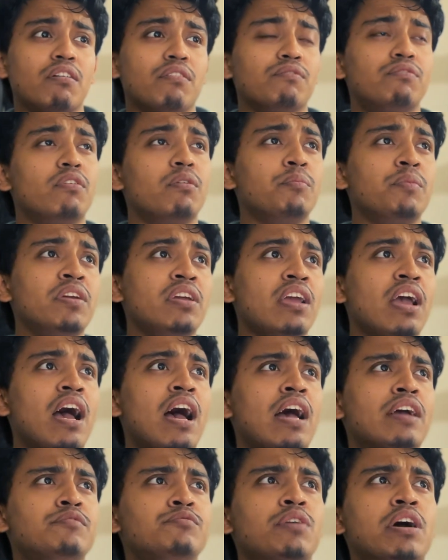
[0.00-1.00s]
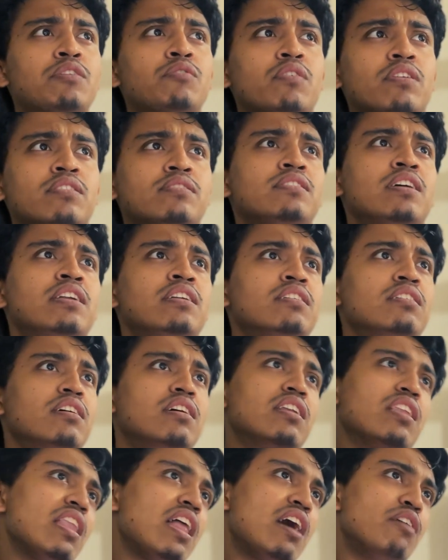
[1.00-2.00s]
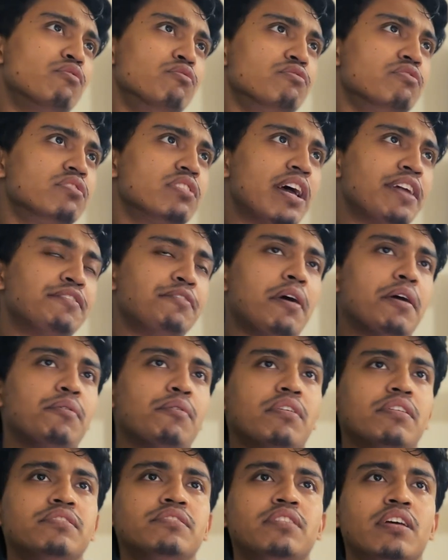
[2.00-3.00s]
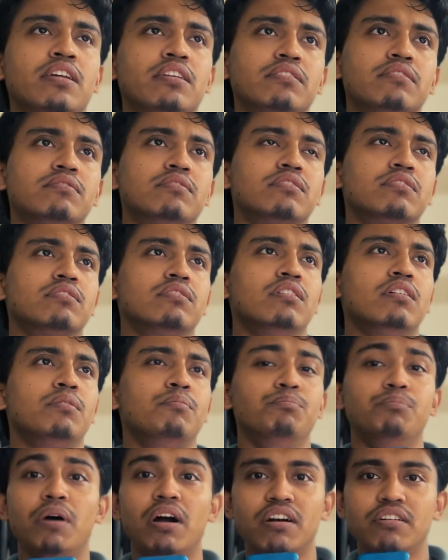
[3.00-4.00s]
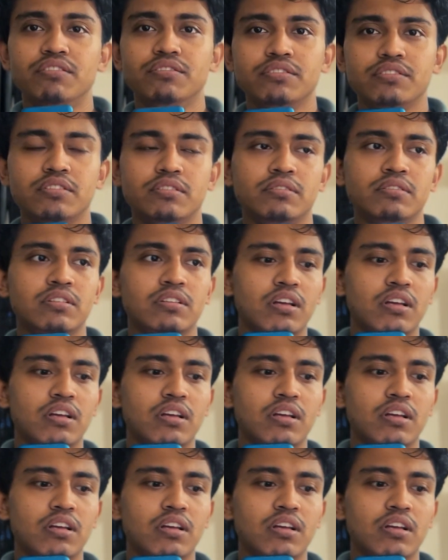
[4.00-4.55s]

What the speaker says: For me, I try to understand clouds, I try to understand birds.